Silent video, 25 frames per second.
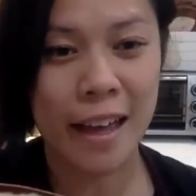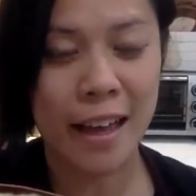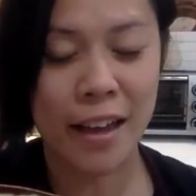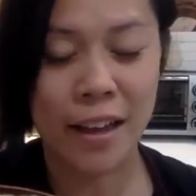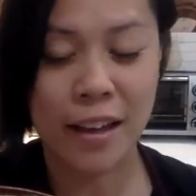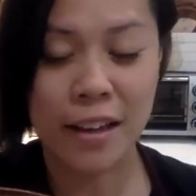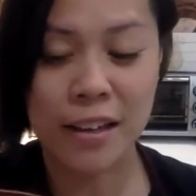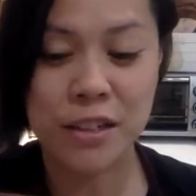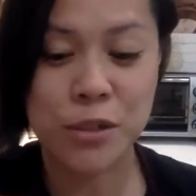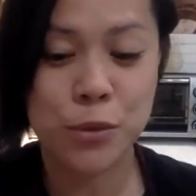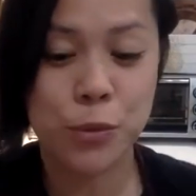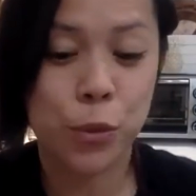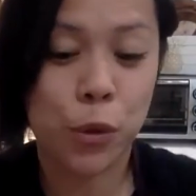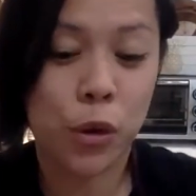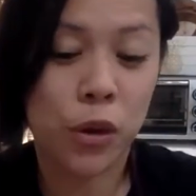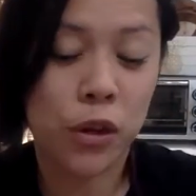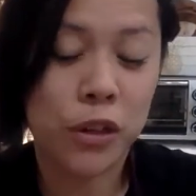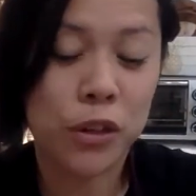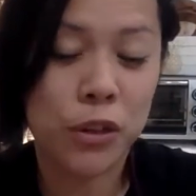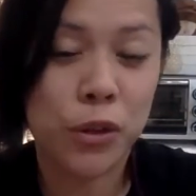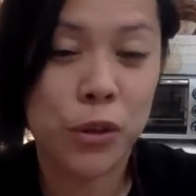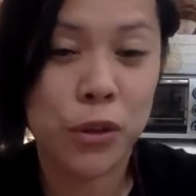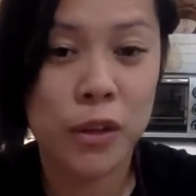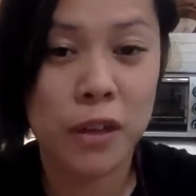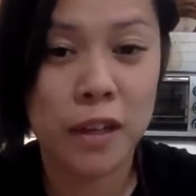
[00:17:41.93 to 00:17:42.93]
And
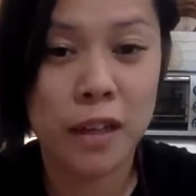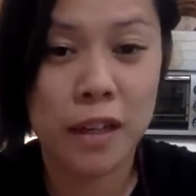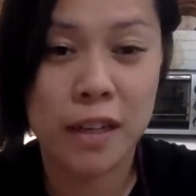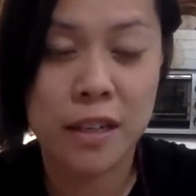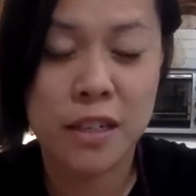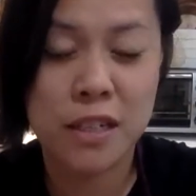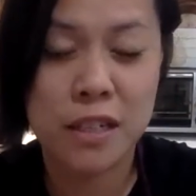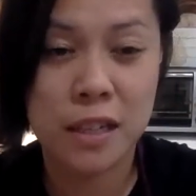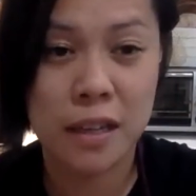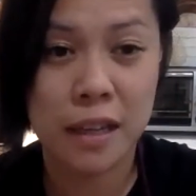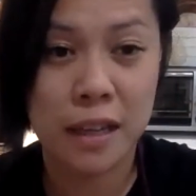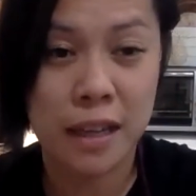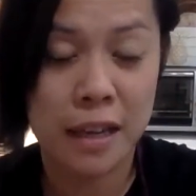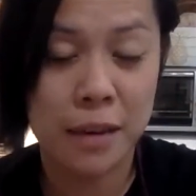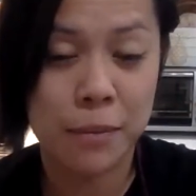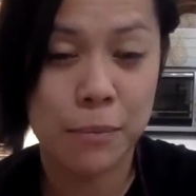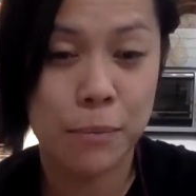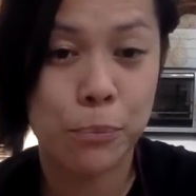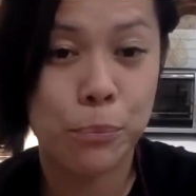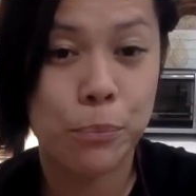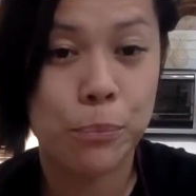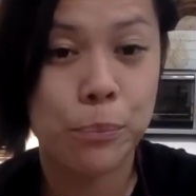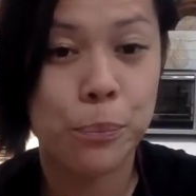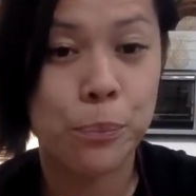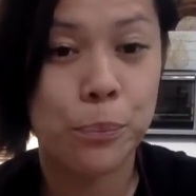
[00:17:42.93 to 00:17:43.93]
well, you can usually eat
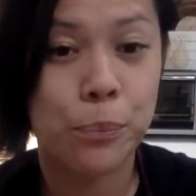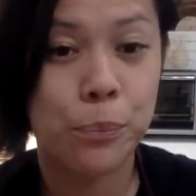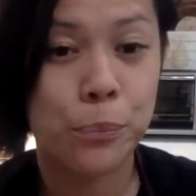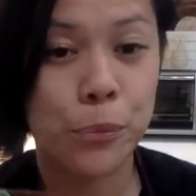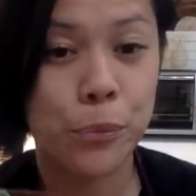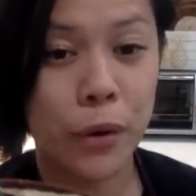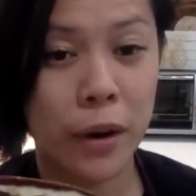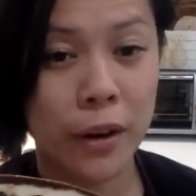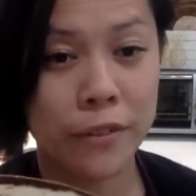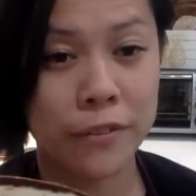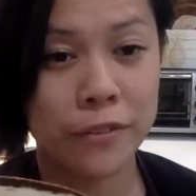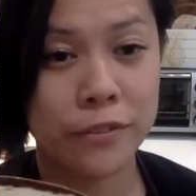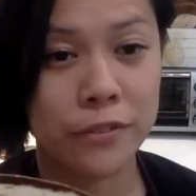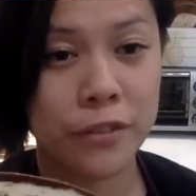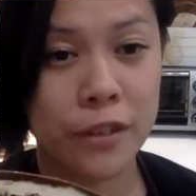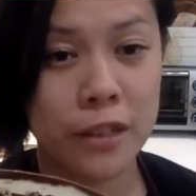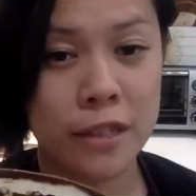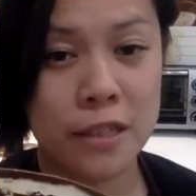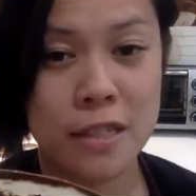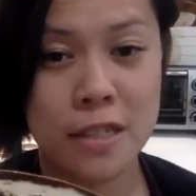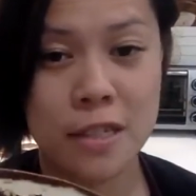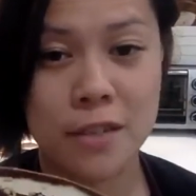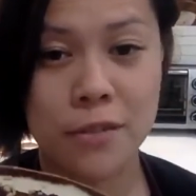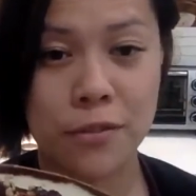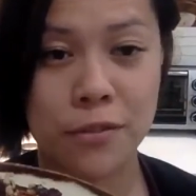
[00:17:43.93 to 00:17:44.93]

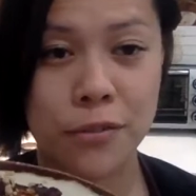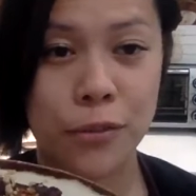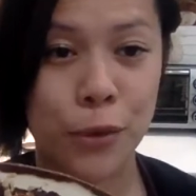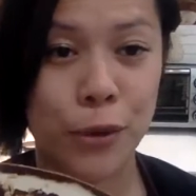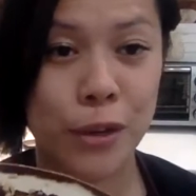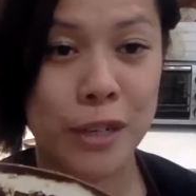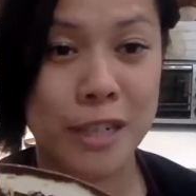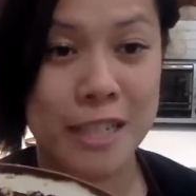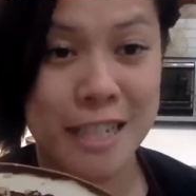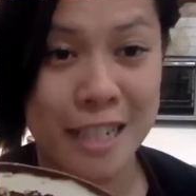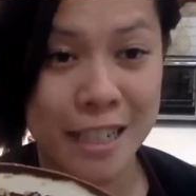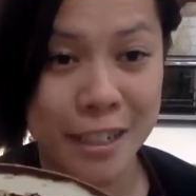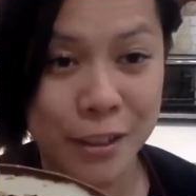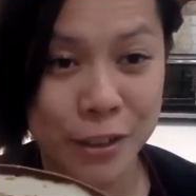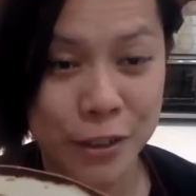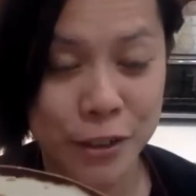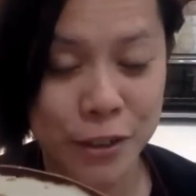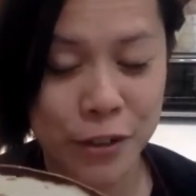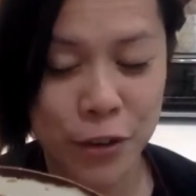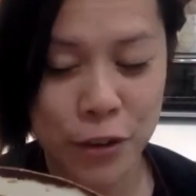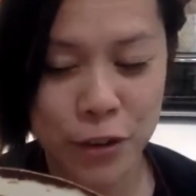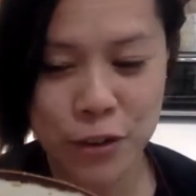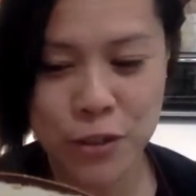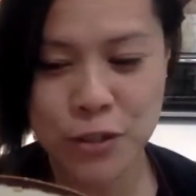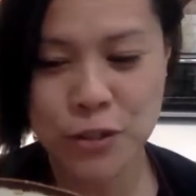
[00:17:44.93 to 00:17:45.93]
breakfast for
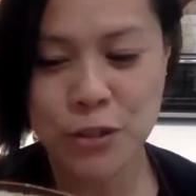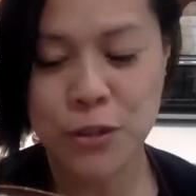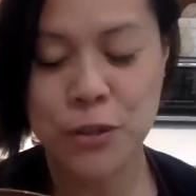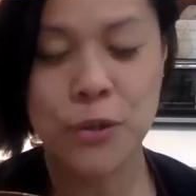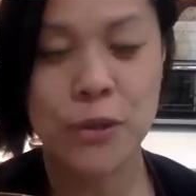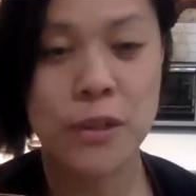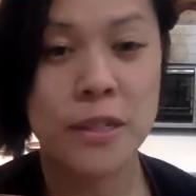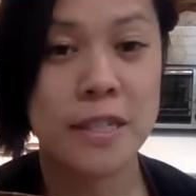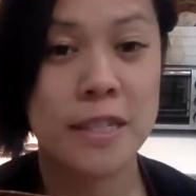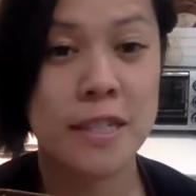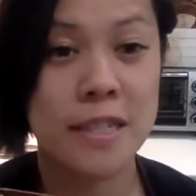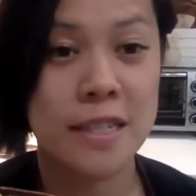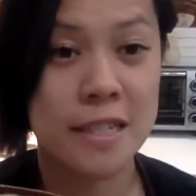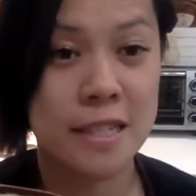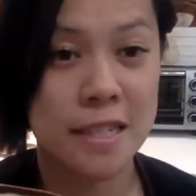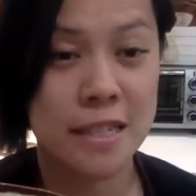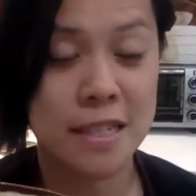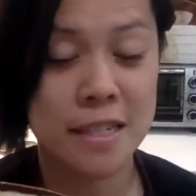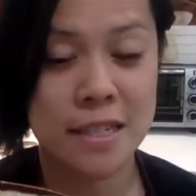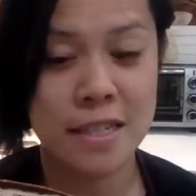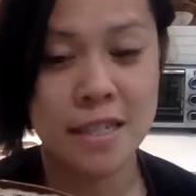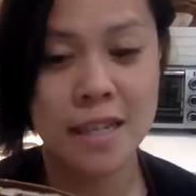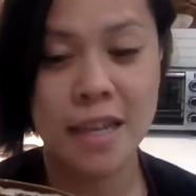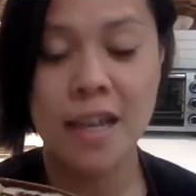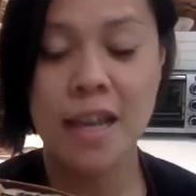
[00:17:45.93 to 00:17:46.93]
dinner also, because this
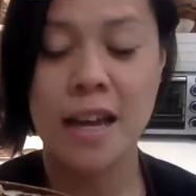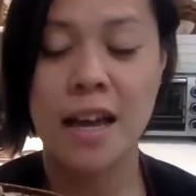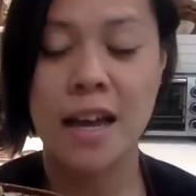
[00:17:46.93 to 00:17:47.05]
is